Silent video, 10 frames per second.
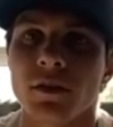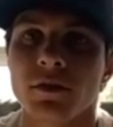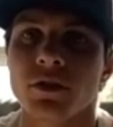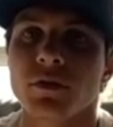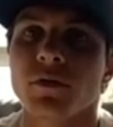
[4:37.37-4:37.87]

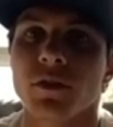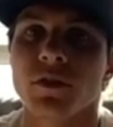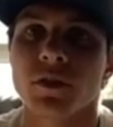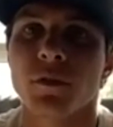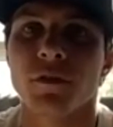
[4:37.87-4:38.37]
just for the
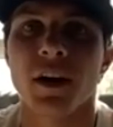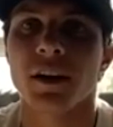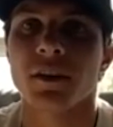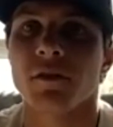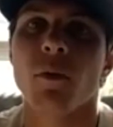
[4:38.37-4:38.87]
simple
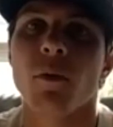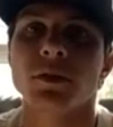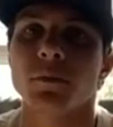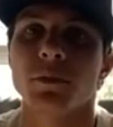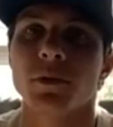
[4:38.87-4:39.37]
fact of I
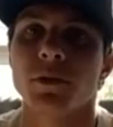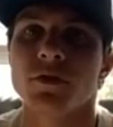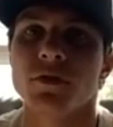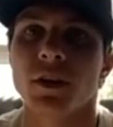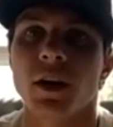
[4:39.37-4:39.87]
wasn't
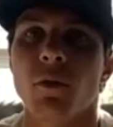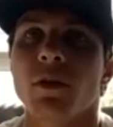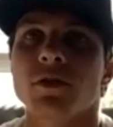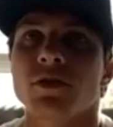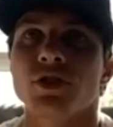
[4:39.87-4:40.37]
producing, I
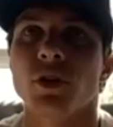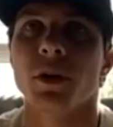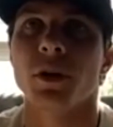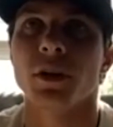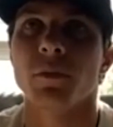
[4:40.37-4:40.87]
wasn't
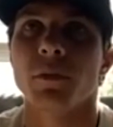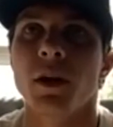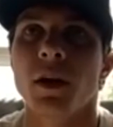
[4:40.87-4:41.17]
showing them.